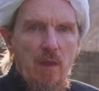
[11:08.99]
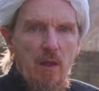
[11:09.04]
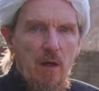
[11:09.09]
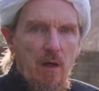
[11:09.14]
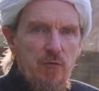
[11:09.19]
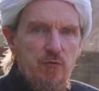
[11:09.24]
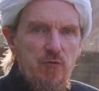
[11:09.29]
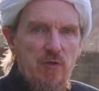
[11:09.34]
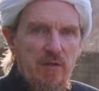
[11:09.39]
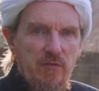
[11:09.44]

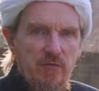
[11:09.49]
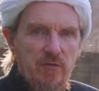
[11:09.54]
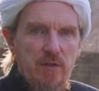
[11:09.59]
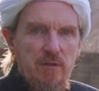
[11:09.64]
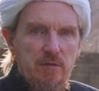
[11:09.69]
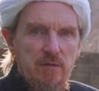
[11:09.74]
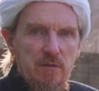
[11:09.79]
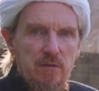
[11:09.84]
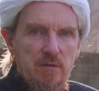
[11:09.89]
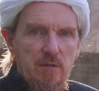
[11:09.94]
our
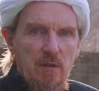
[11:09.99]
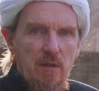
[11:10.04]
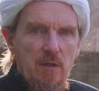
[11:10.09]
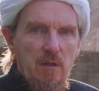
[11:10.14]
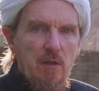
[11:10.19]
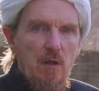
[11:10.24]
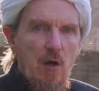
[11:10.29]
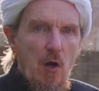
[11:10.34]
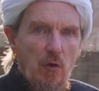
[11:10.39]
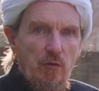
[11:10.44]
transcendent
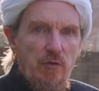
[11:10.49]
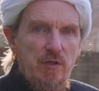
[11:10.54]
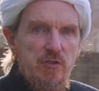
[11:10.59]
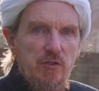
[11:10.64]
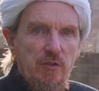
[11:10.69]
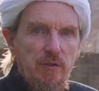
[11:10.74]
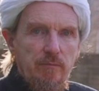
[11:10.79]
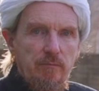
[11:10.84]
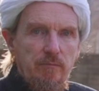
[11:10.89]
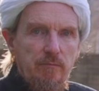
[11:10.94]

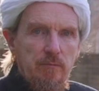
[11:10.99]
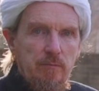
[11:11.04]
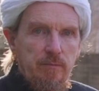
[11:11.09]
origin